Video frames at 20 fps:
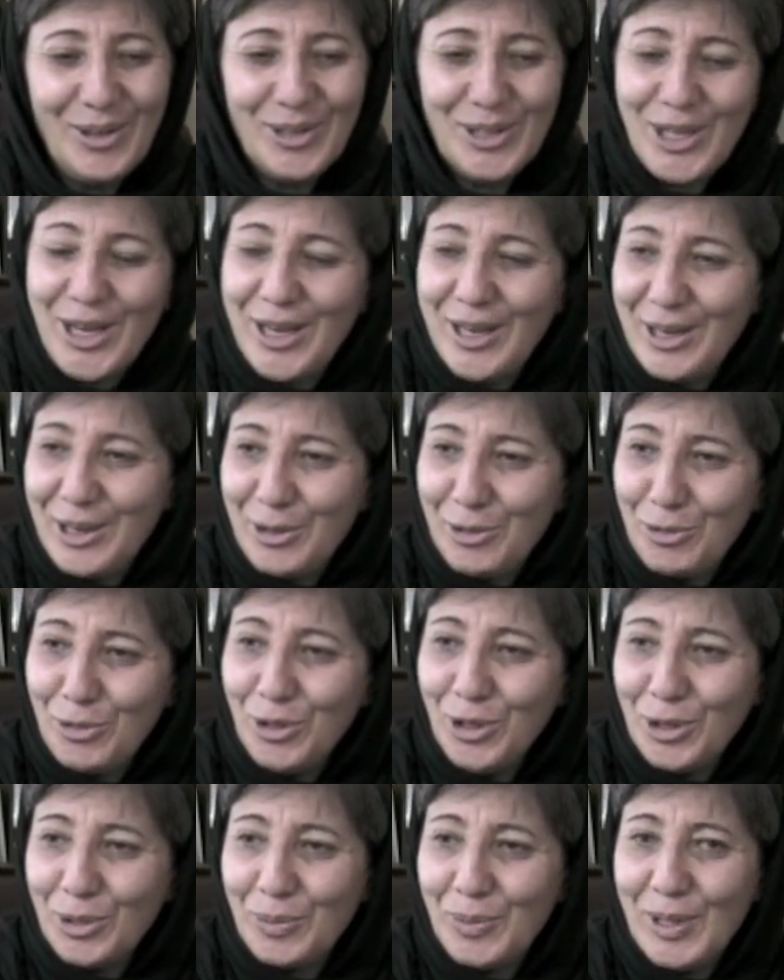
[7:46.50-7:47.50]
tiring
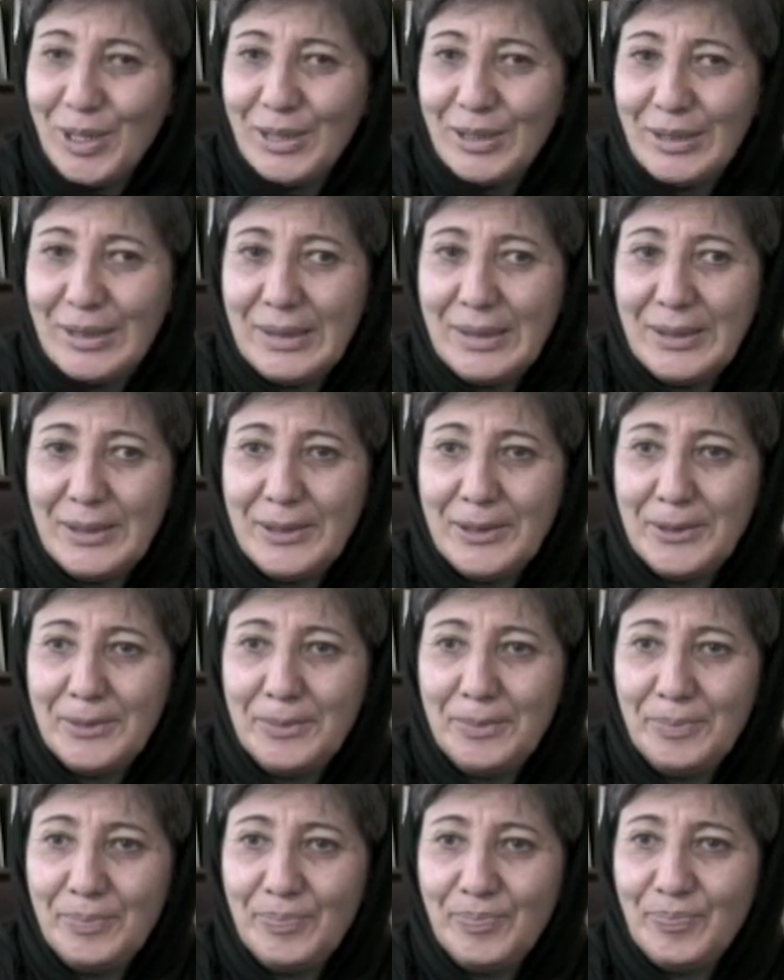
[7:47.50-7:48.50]
work, but
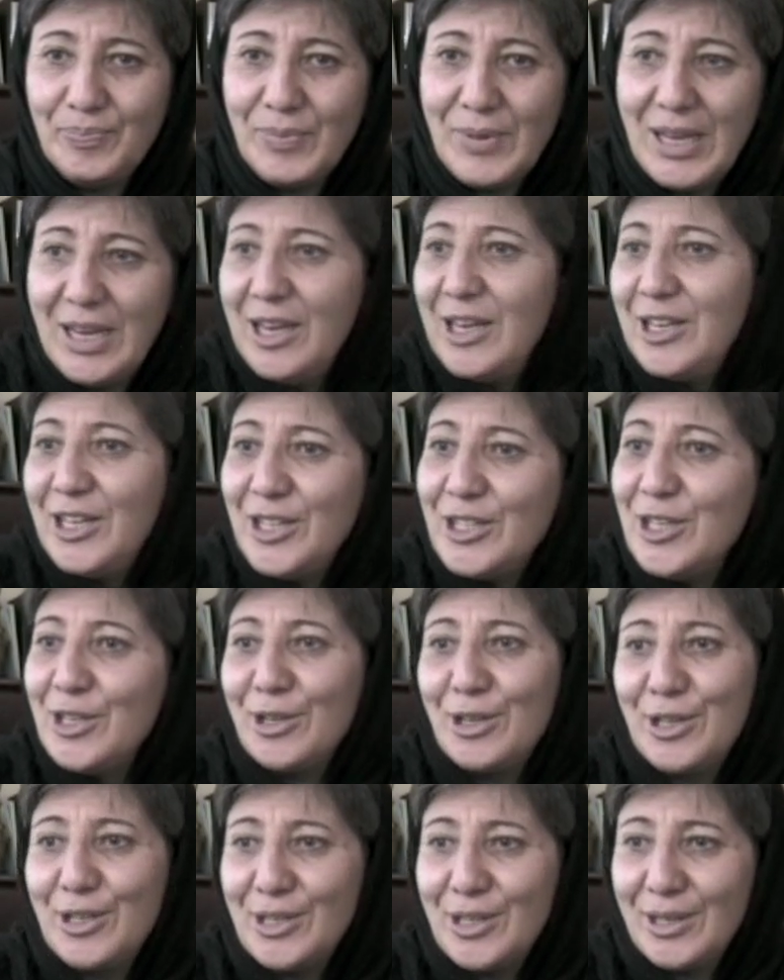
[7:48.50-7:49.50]
it is a
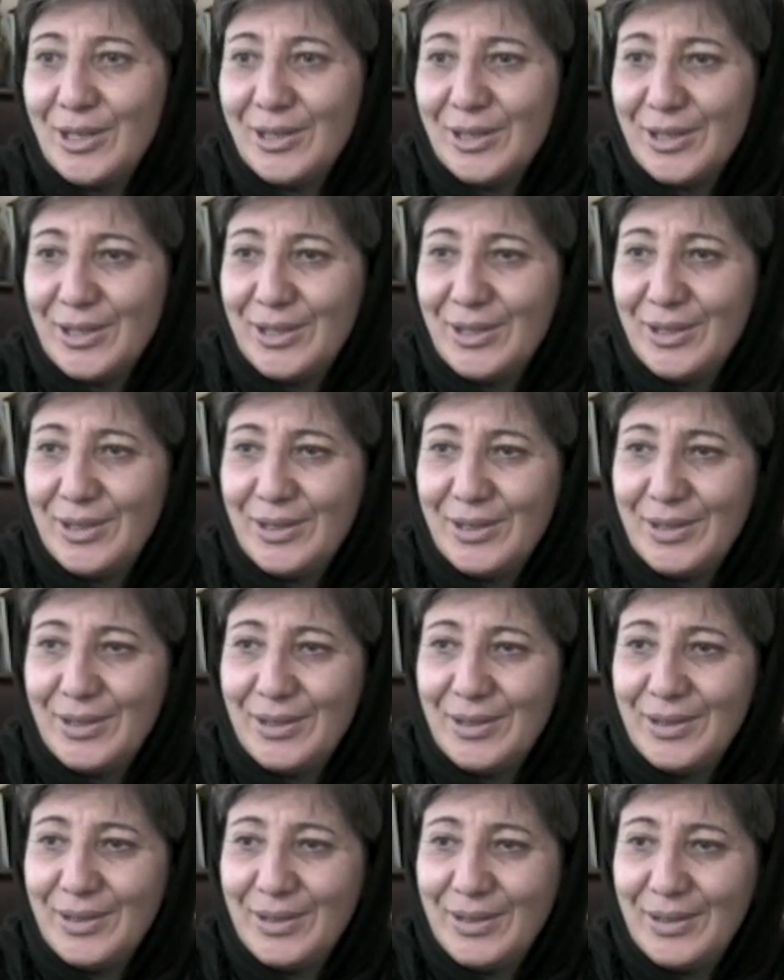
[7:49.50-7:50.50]
result.
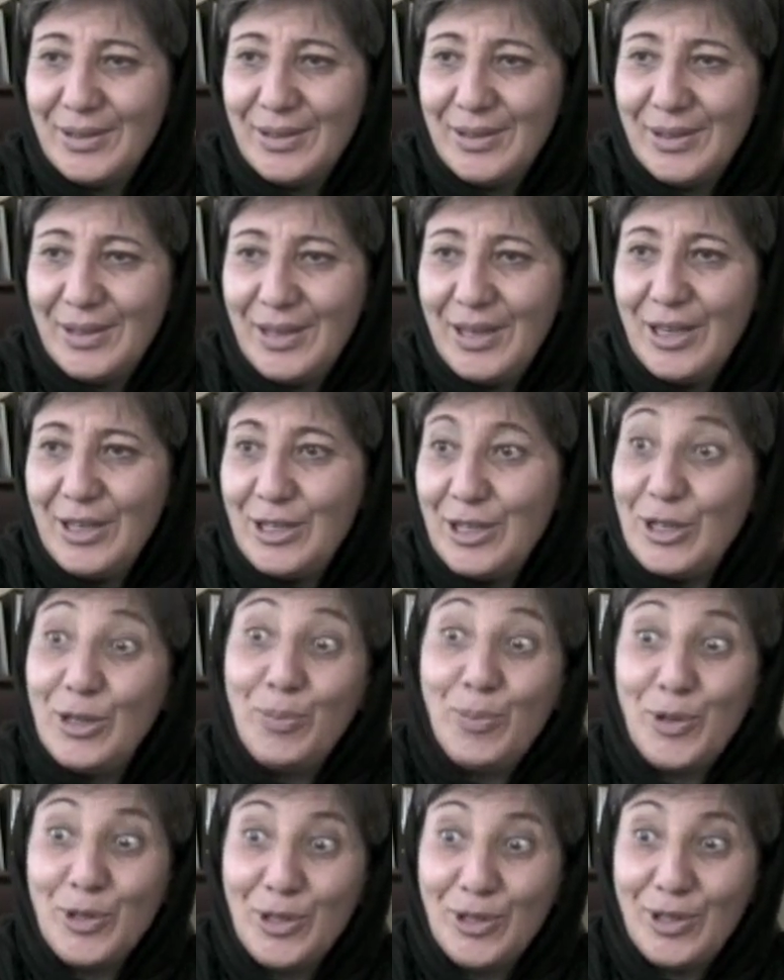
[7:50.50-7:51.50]
It's a
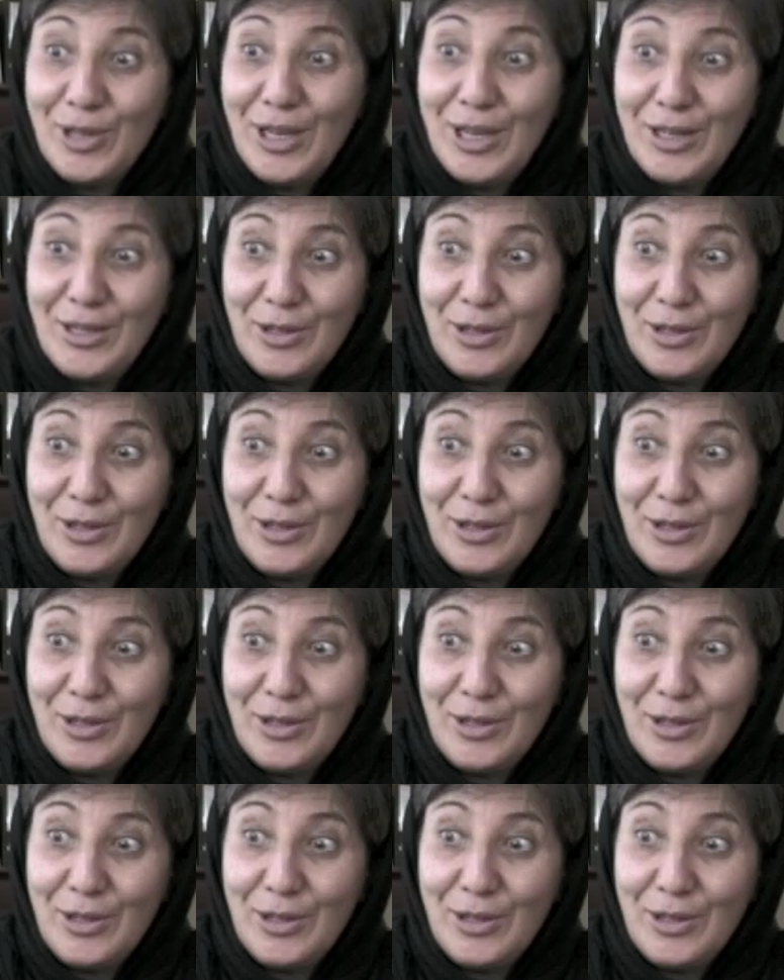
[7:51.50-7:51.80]
positive